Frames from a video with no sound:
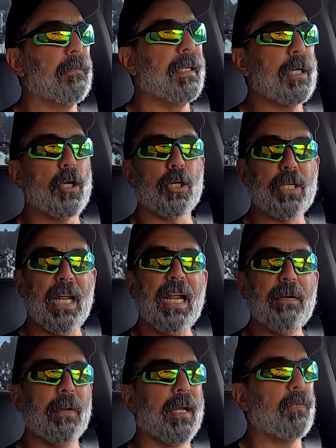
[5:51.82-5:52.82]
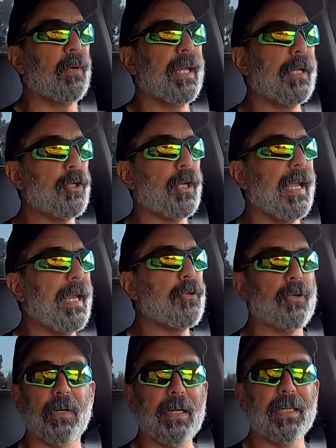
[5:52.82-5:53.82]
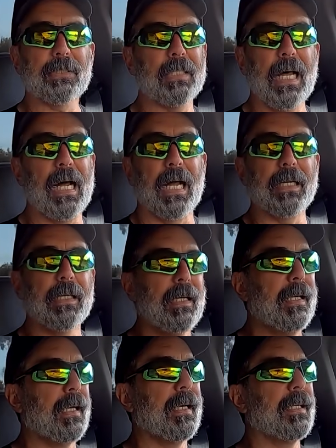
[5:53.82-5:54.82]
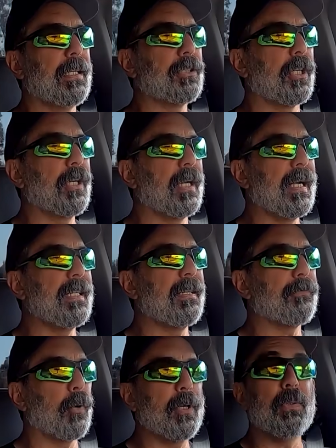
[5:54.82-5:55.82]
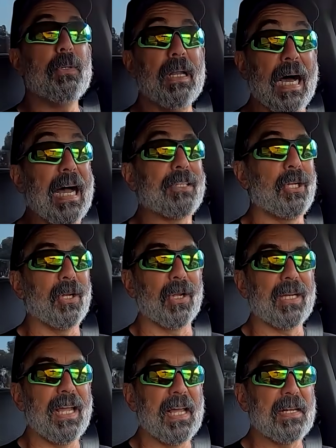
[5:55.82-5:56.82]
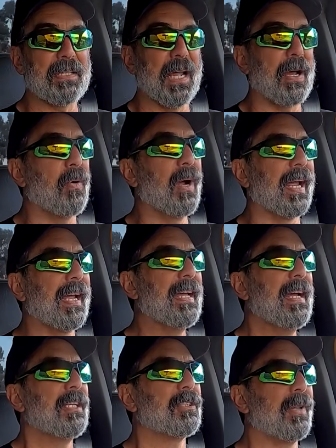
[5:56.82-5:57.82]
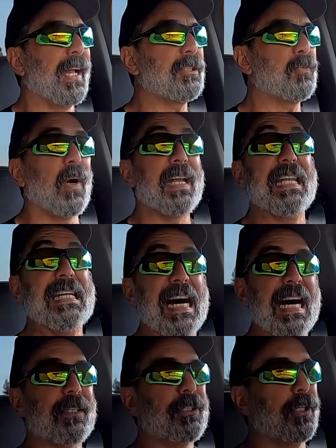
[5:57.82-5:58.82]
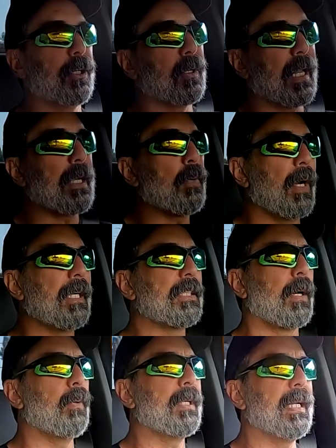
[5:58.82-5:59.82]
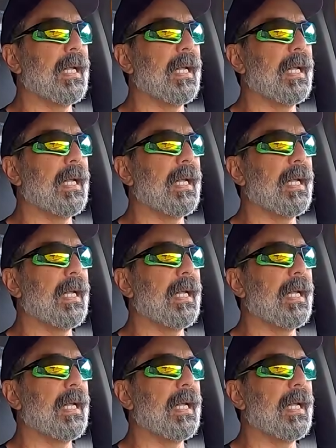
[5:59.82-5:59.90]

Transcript: entertainment with education. It's not. And it's a good idea for you not to look at it that way. So that's what not to do. Likewise, I would